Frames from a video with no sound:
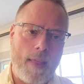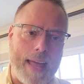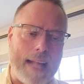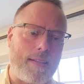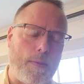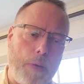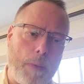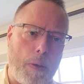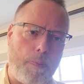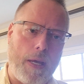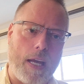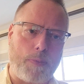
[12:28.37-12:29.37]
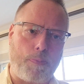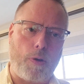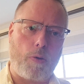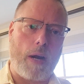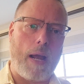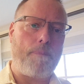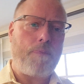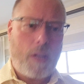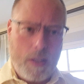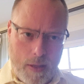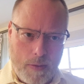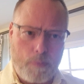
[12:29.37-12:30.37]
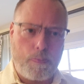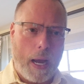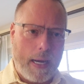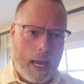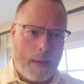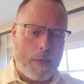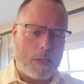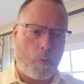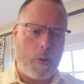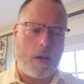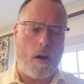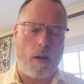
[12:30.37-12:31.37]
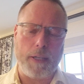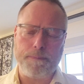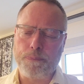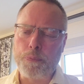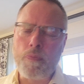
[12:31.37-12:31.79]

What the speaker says: That's the PPPS program by name. That's what we call it.